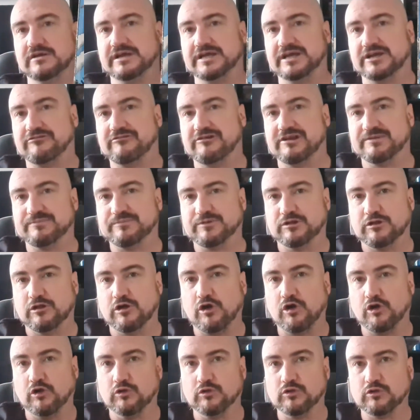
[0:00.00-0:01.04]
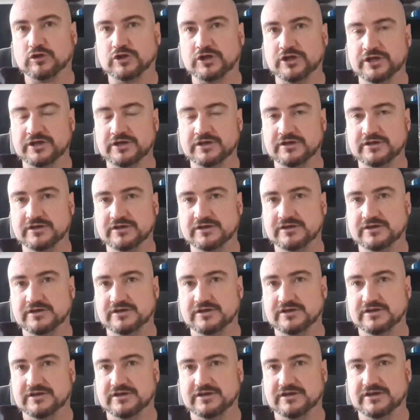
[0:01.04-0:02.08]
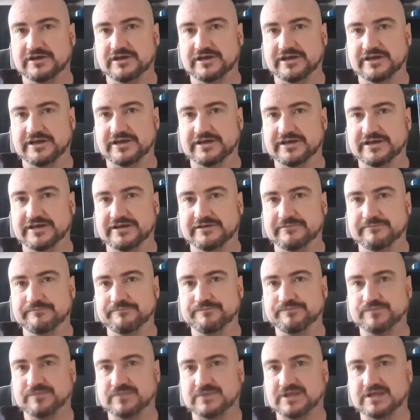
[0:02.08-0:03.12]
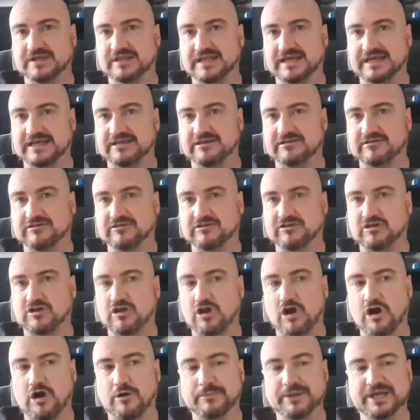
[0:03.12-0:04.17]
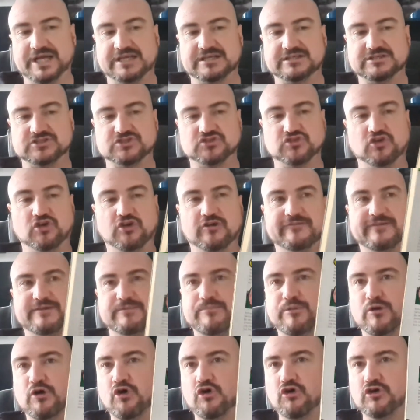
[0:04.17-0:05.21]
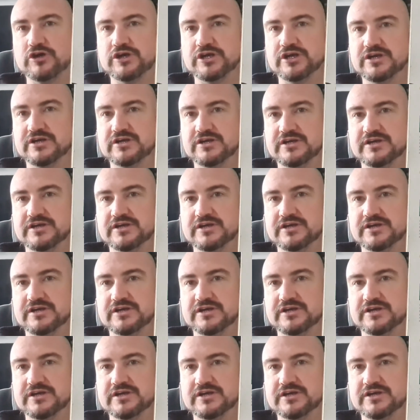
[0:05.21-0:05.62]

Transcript: Incredible Hulk um, like comic storybook.